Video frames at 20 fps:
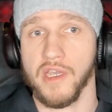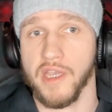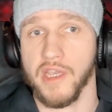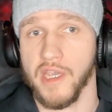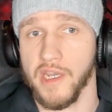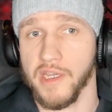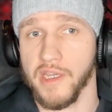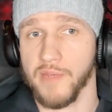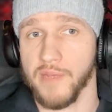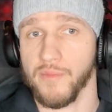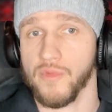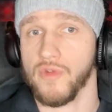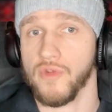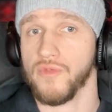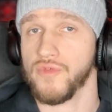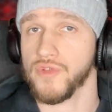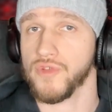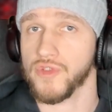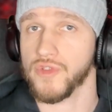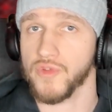getting more
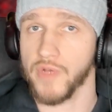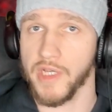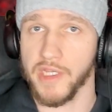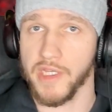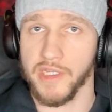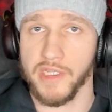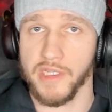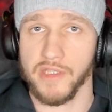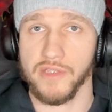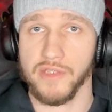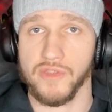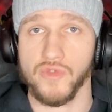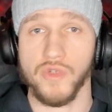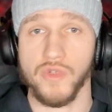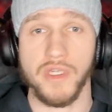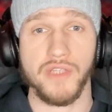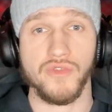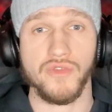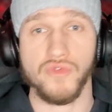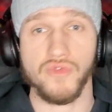frustrated,
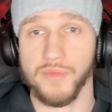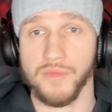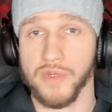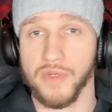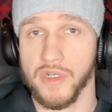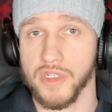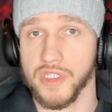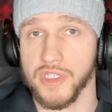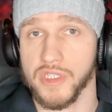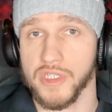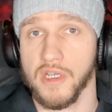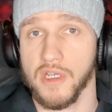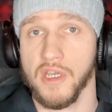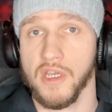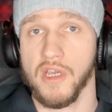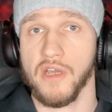doing too much,